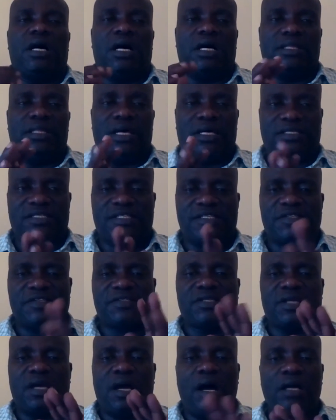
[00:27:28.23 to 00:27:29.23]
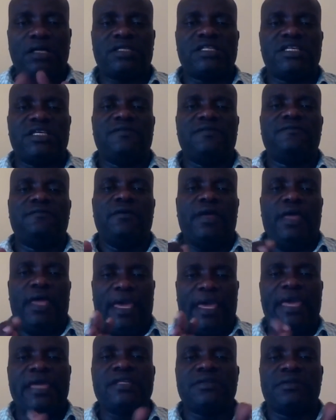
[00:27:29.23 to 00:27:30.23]
uh, that is active
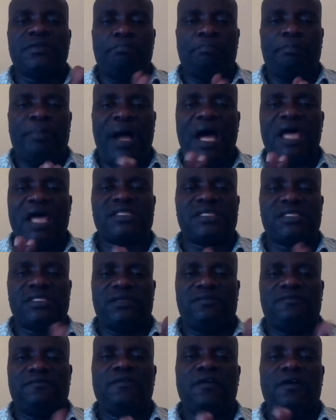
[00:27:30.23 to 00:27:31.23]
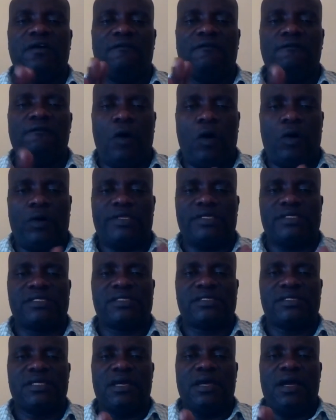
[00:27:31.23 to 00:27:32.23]
and passive
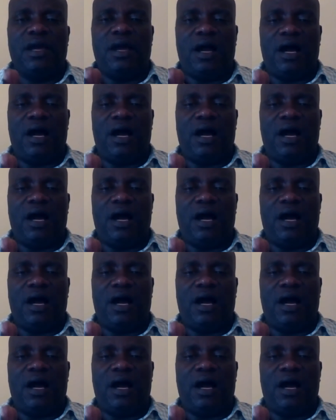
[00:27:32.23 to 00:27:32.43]
voice.